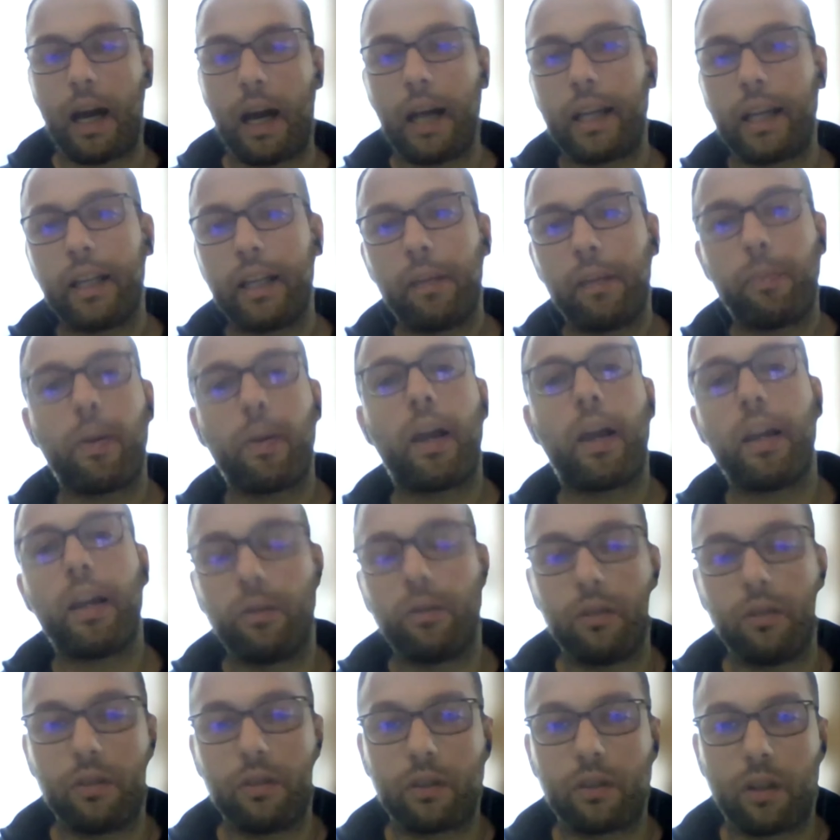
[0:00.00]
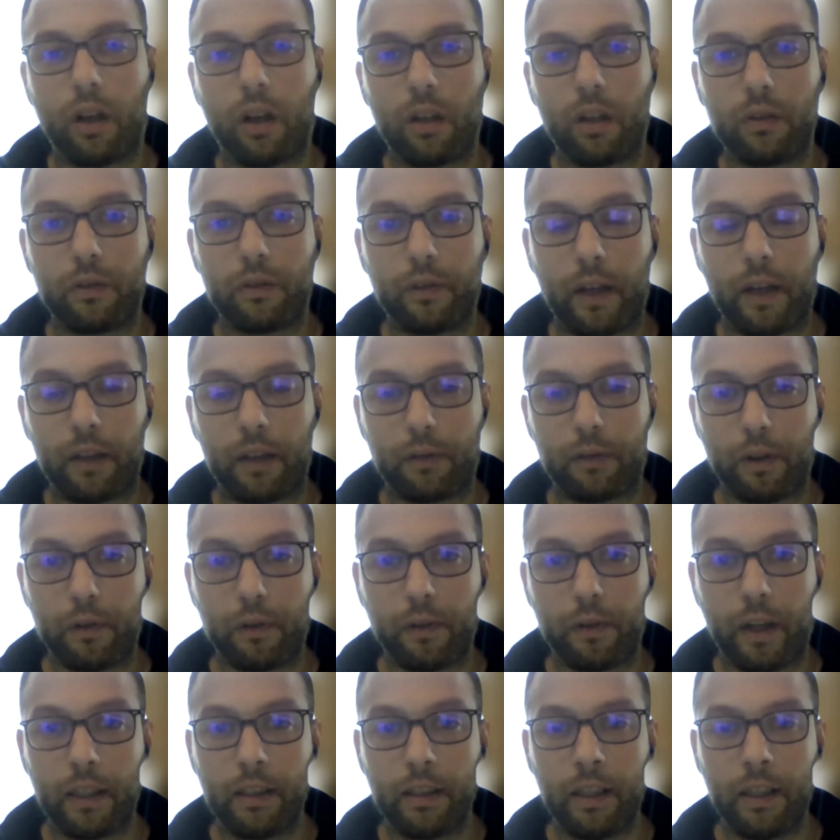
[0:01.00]
I can apply to this call for
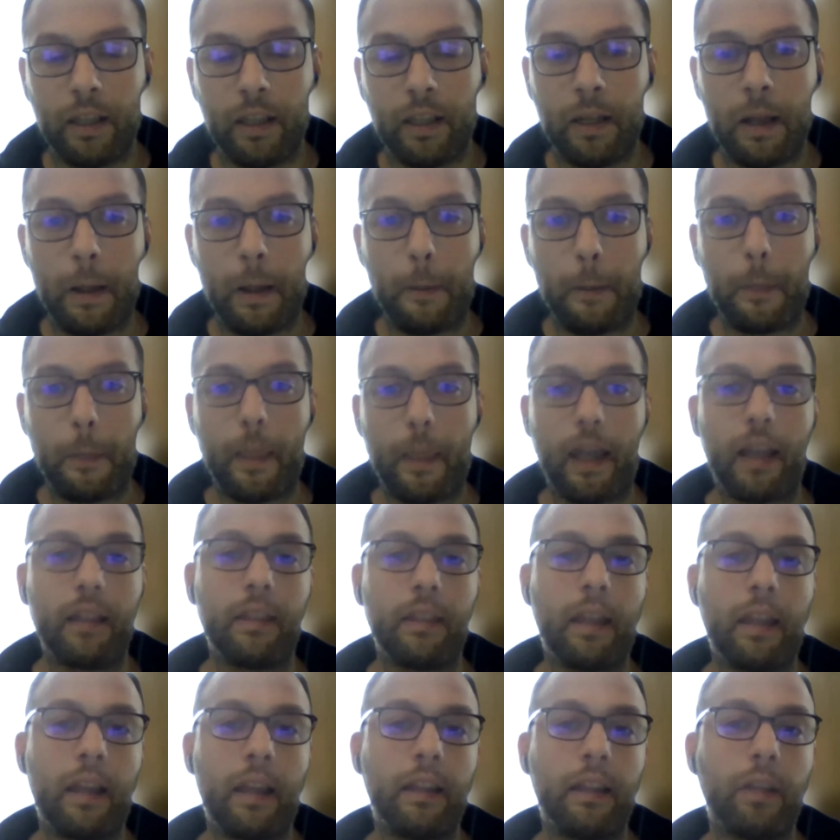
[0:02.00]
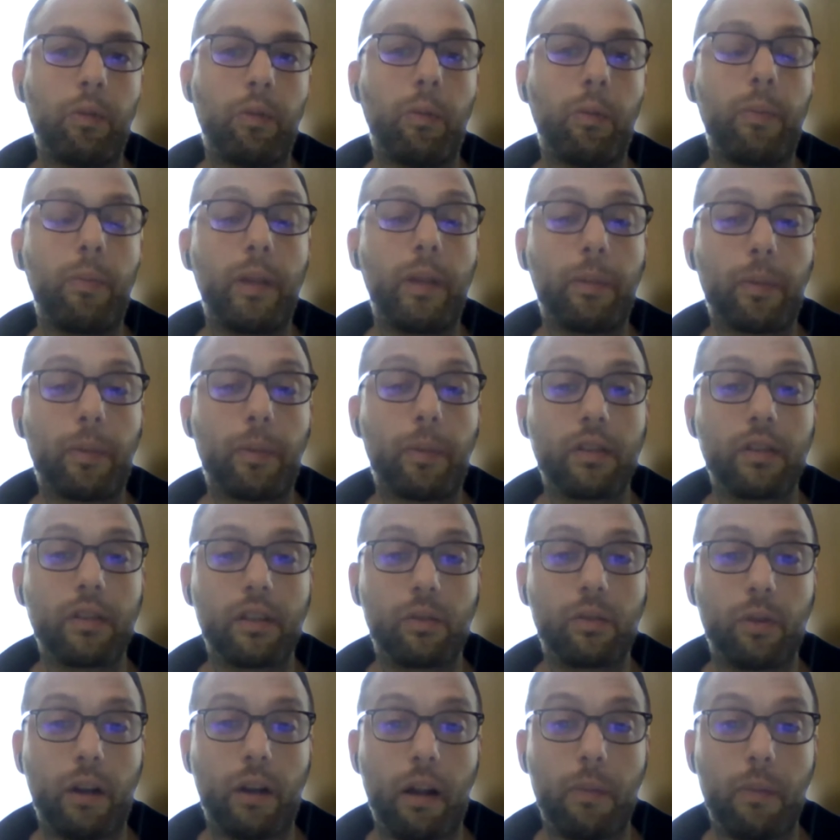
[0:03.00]
funding. And then there will be a
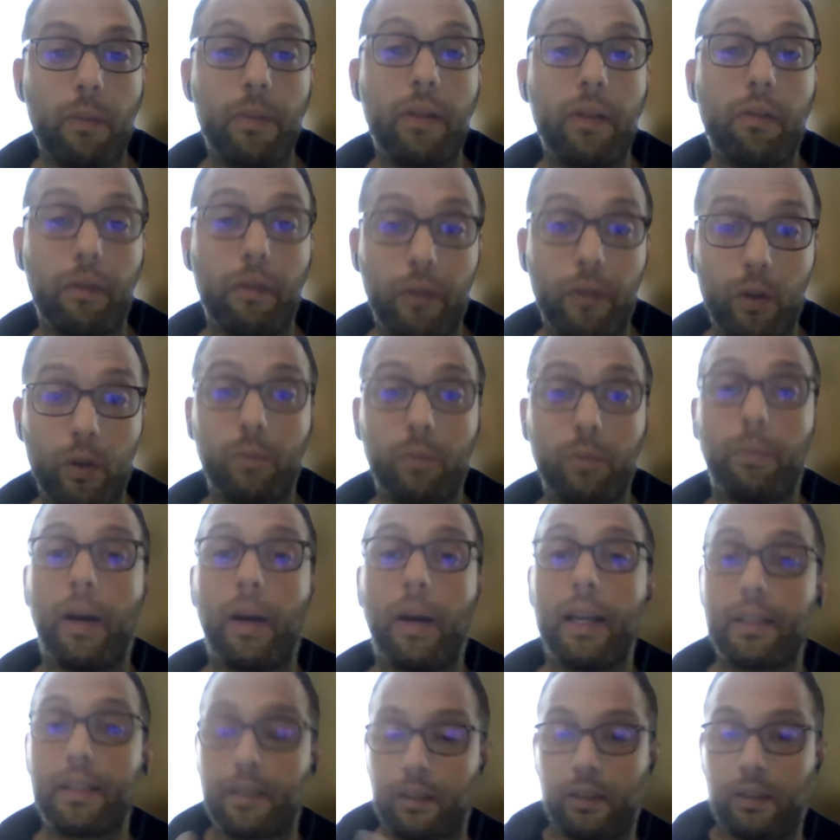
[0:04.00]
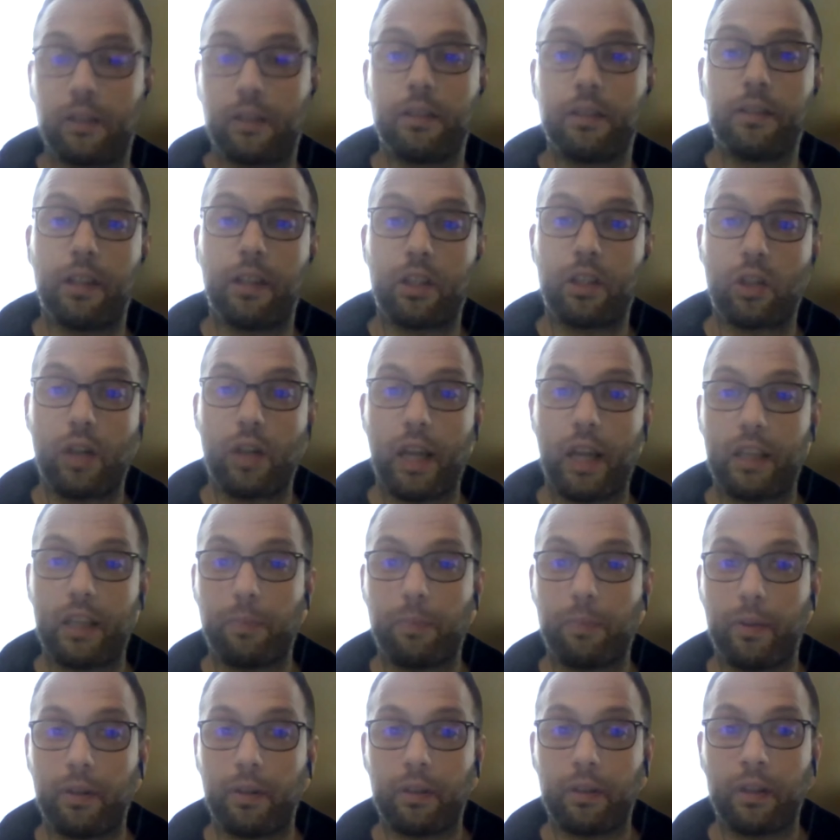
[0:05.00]
process where I'll be reviewed by standardization
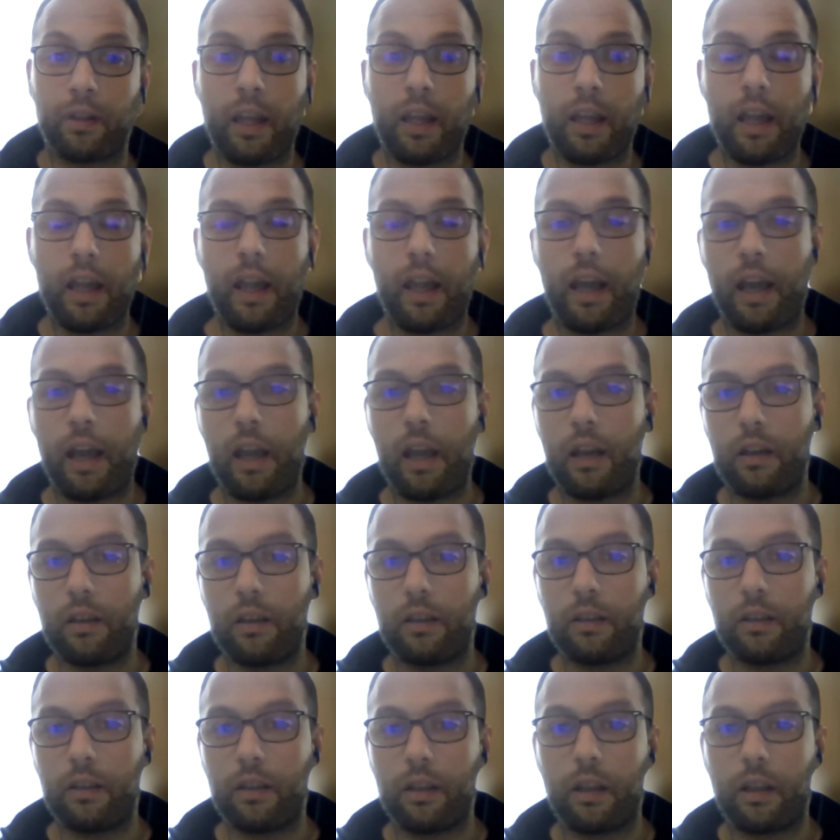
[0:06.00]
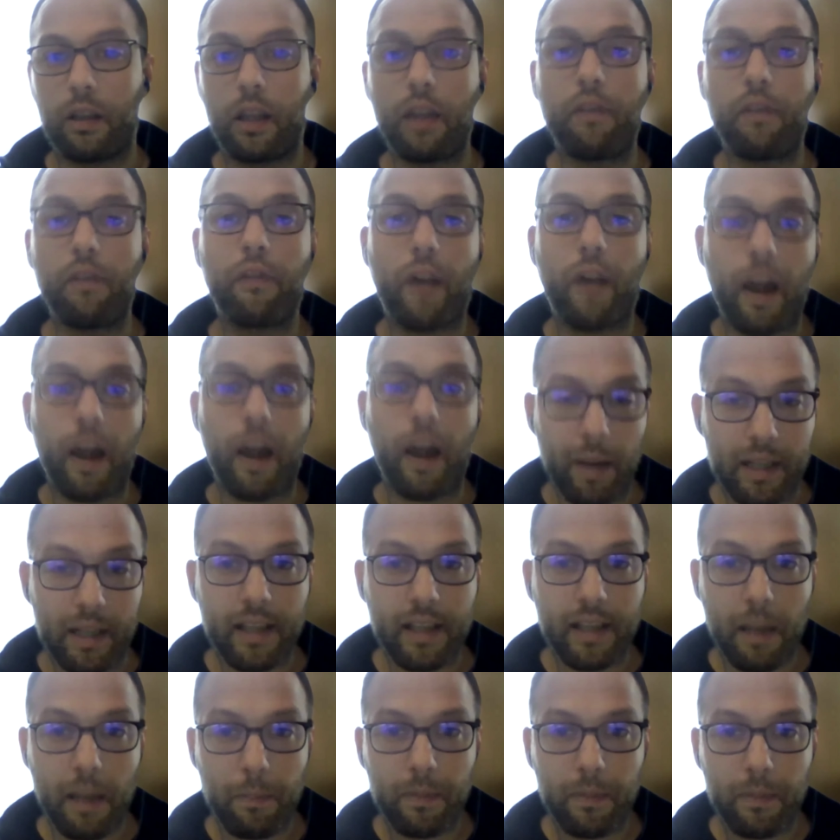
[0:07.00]
expert. And if I'm
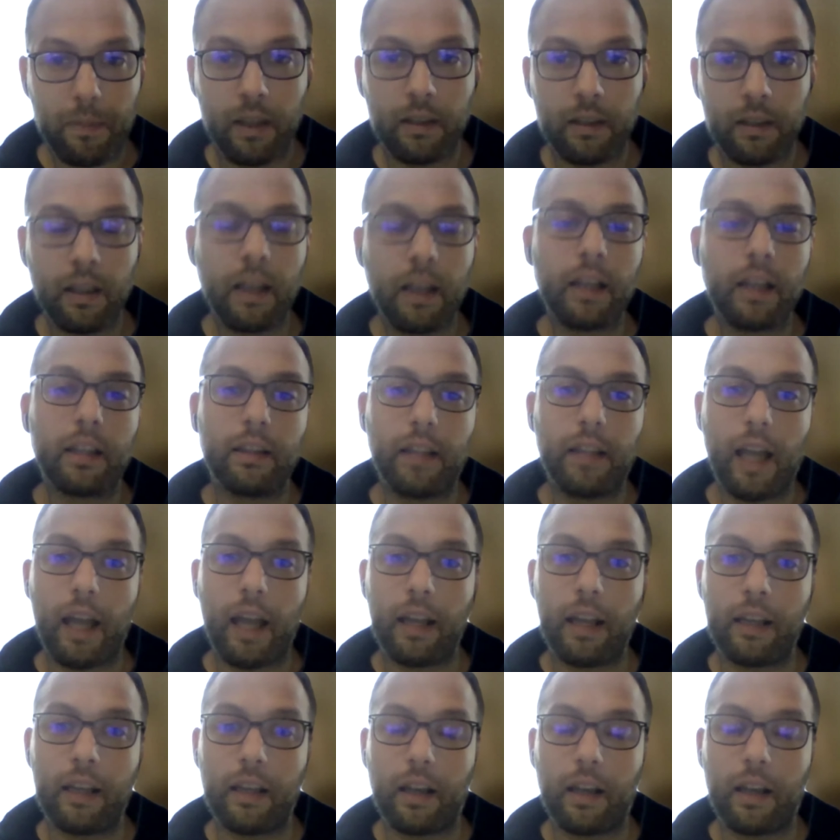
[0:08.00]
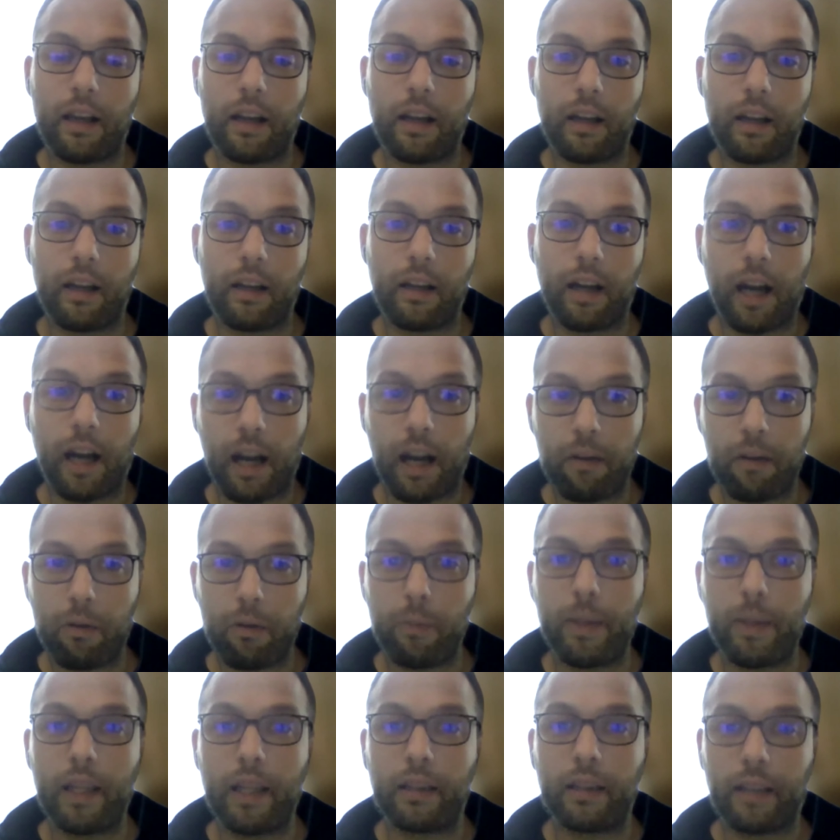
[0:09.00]
accepted, then I will
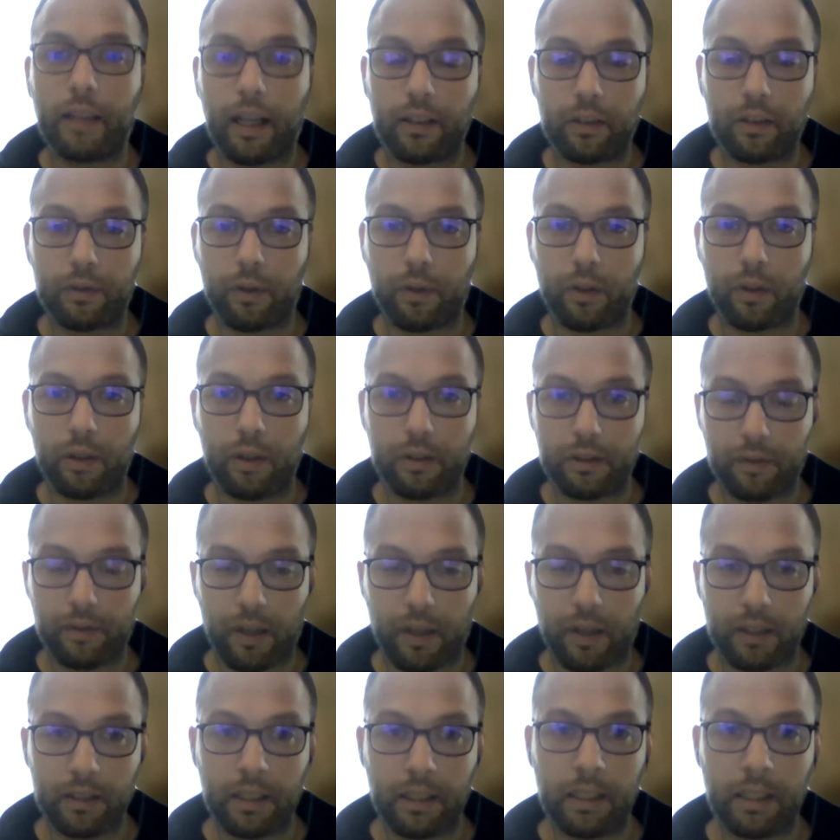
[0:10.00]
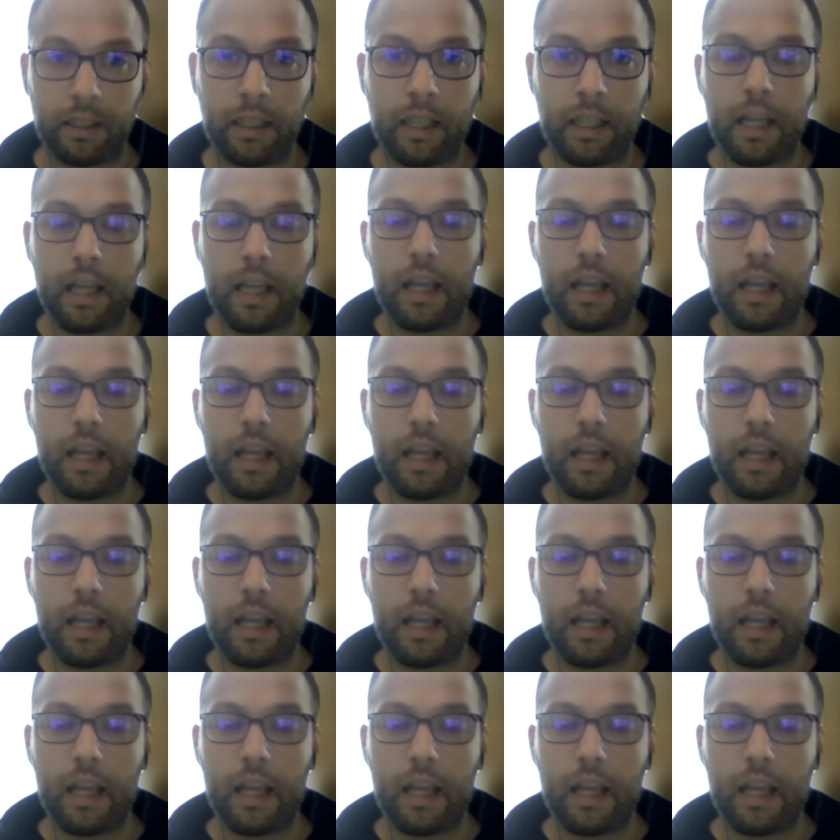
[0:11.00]
be entitled for this funding.